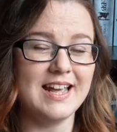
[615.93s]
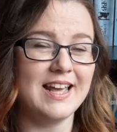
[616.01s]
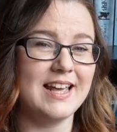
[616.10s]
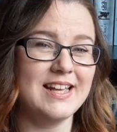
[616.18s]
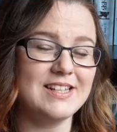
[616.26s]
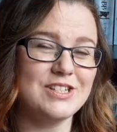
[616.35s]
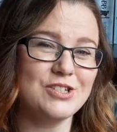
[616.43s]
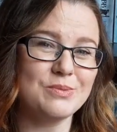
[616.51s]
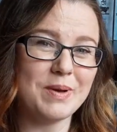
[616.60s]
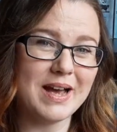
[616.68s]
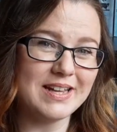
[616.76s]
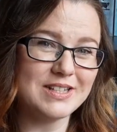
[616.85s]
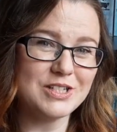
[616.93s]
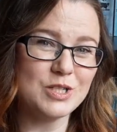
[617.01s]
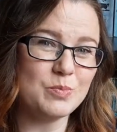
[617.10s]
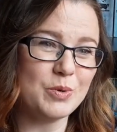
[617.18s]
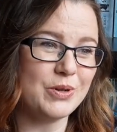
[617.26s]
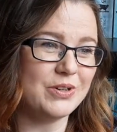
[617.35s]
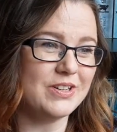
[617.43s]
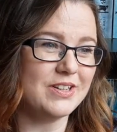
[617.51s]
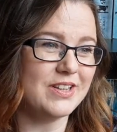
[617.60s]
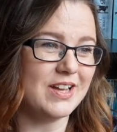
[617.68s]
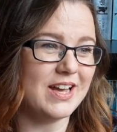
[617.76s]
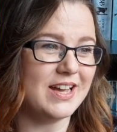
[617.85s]
is some hand spun
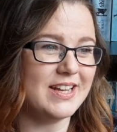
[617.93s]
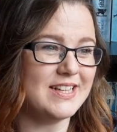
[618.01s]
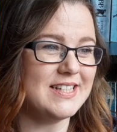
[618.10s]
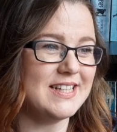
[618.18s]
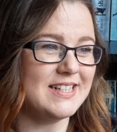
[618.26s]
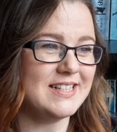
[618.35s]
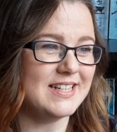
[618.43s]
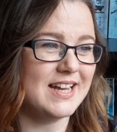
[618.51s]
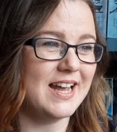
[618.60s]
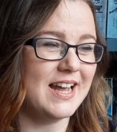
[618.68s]
that I did